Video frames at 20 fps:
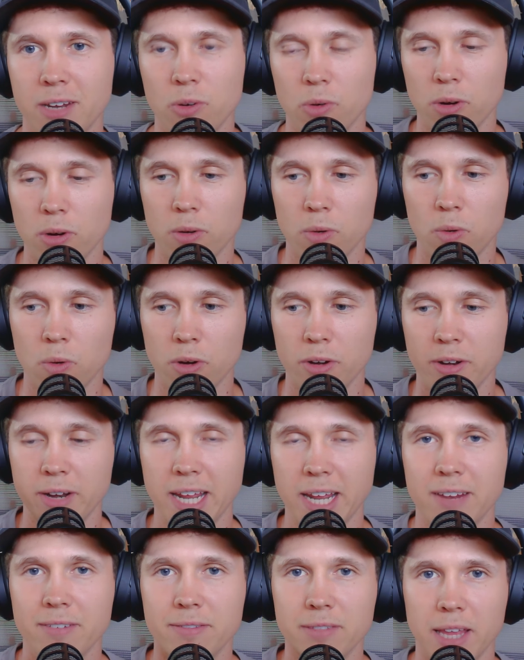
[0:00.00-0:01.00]
or
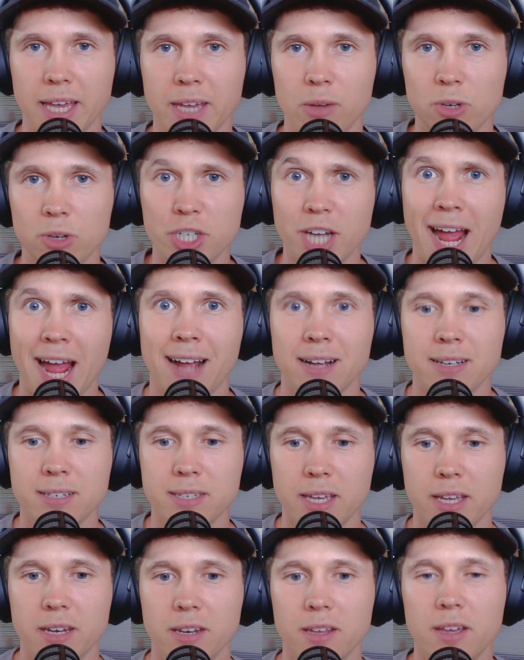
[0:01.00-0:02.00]
native language
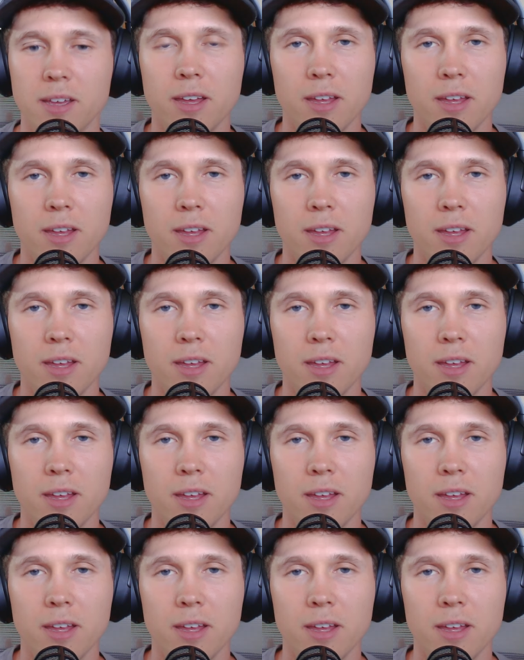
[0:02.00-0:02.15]
accent